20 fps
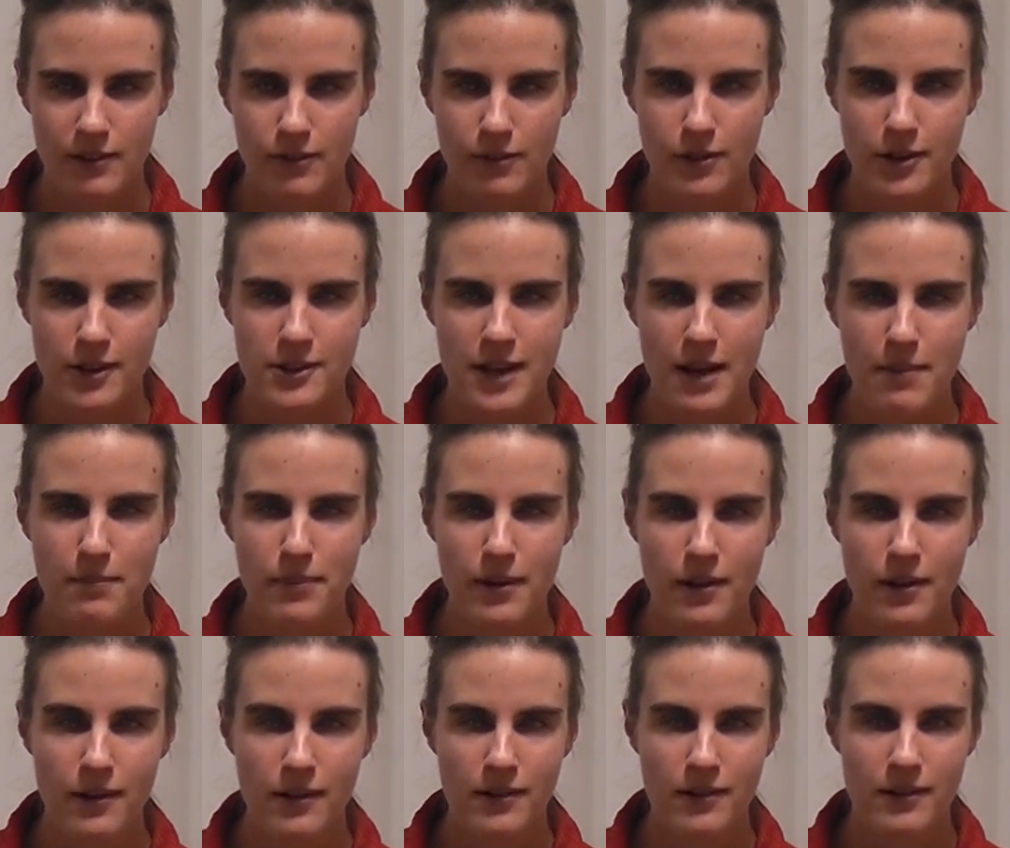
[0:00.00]
for
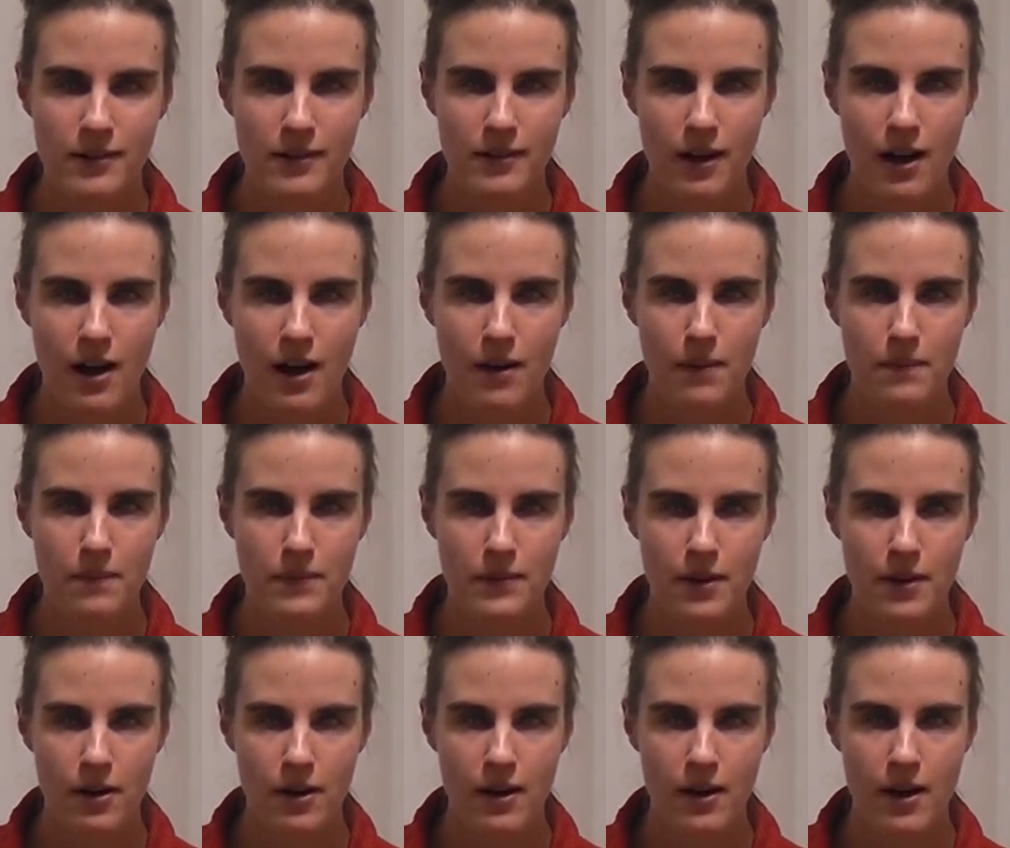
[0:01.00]
example,
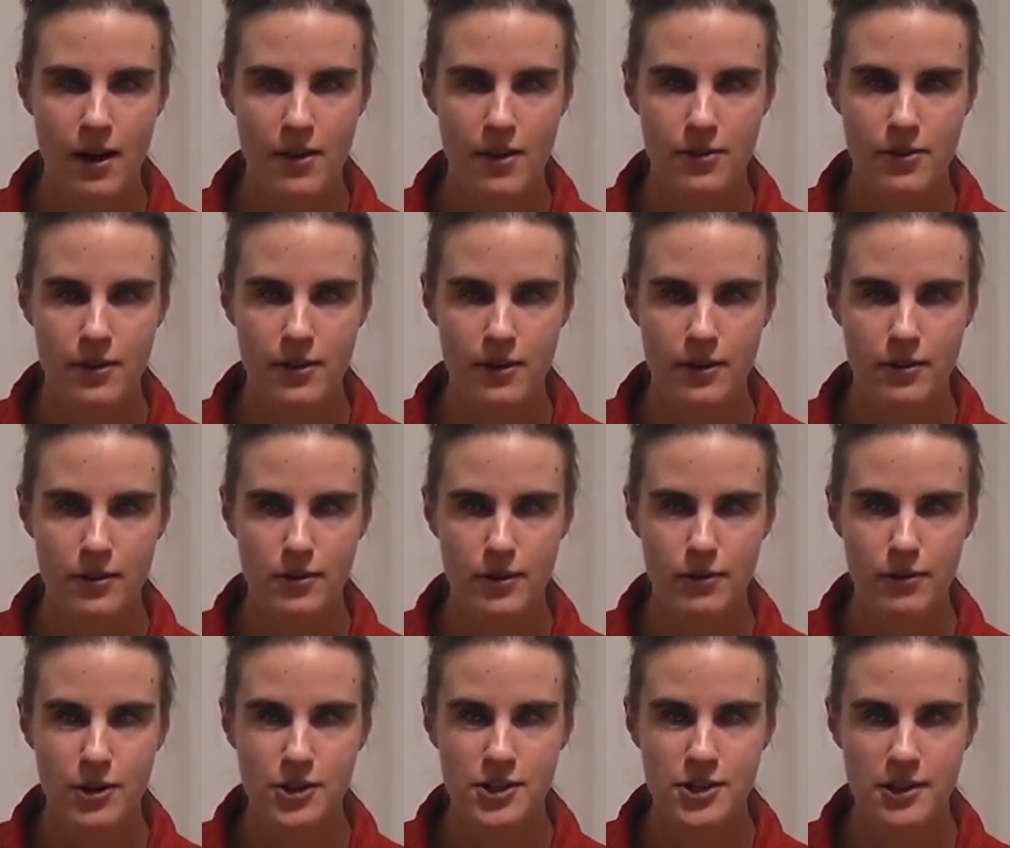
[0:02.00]
at the
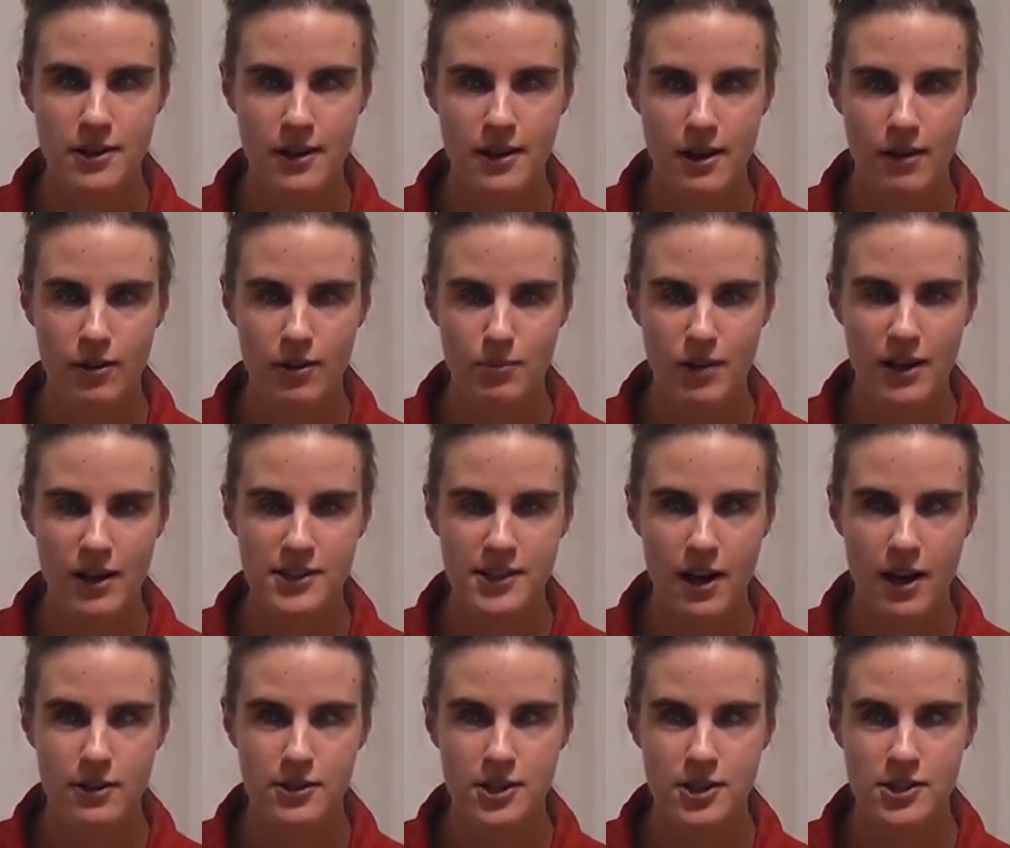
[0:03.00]
University of Applied
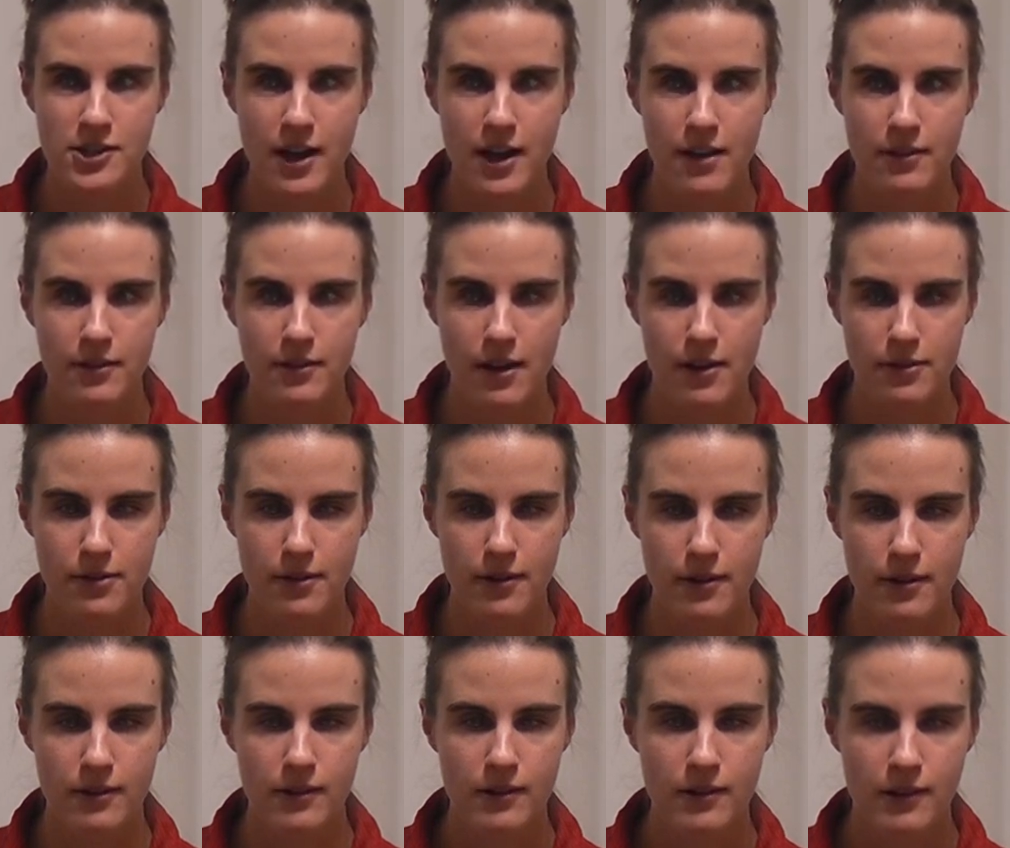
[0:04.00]
Sciences and at
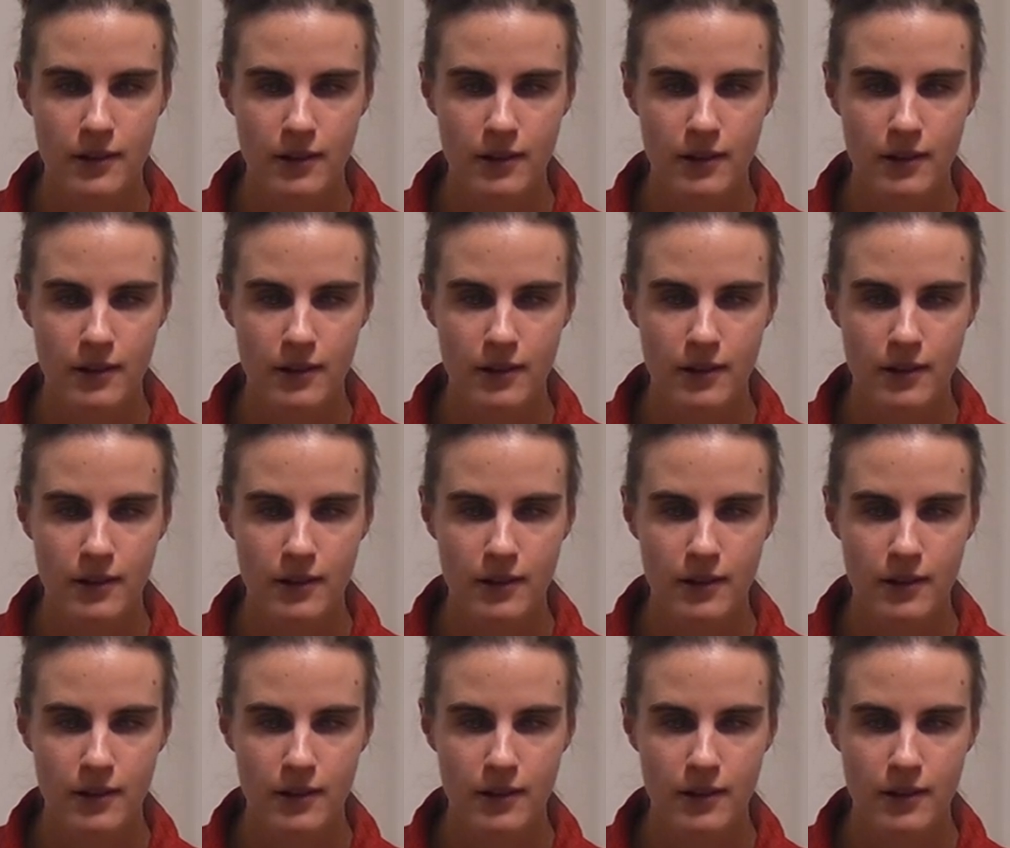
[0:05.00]
the